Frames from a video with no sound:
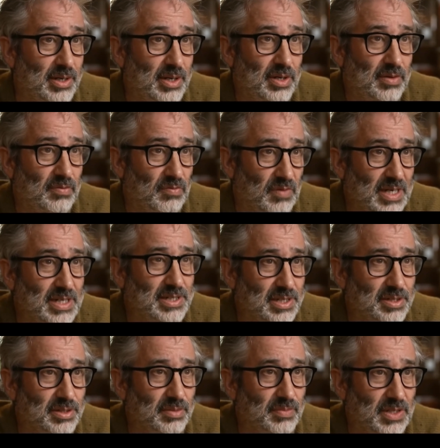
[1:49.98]

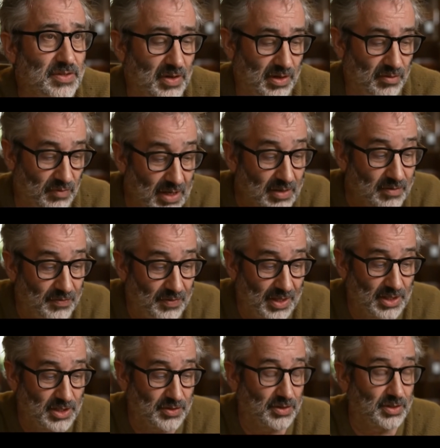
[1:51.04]
Racism is very
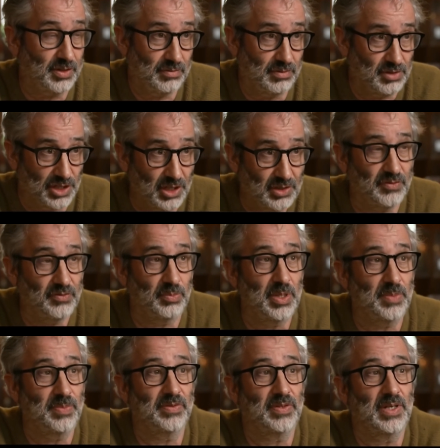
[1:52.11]
ring-fenced just for people
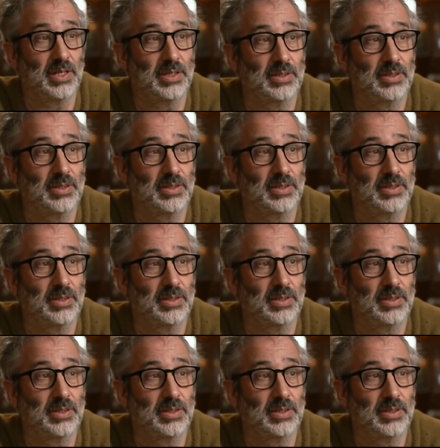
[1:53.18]
of color.